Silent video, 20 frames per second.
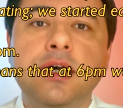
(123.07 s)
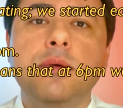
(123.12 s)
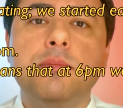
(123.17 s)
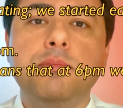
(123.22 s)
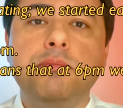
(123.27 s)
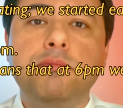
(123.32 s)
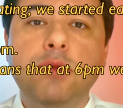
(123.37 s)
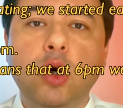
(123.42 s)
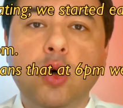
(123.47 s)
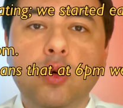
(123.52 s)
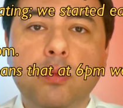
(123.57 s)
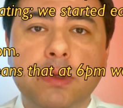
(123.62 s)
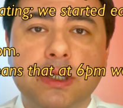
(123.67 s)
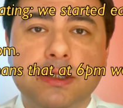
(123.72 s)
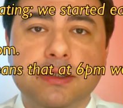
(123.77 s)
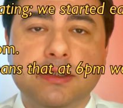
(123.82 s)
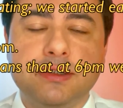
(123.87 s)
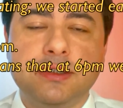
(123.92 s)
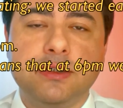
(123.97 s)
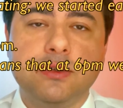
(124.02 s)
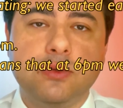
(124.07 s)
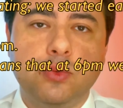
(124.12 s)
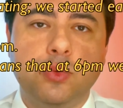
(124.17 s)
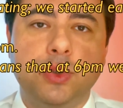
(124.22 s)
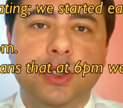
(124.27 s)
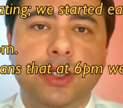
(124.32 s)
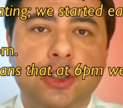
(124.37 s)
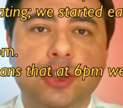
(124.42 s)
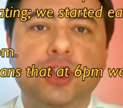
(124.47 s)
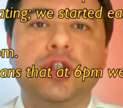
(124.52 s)
moment we
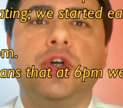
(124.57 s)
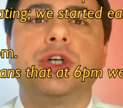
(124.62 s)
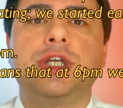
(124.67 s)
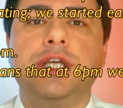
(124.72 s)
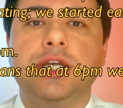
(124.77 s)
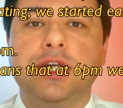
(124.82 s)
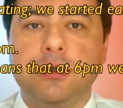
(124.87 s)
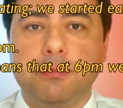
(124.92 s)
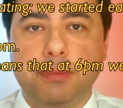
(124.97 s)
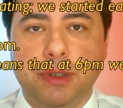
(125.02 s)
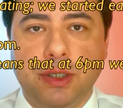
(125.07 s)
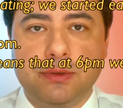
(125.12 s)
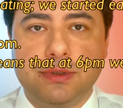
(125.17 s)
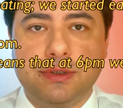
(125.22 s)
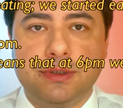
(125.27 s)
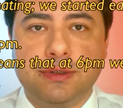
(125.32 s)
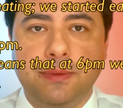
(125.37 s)
are talking about.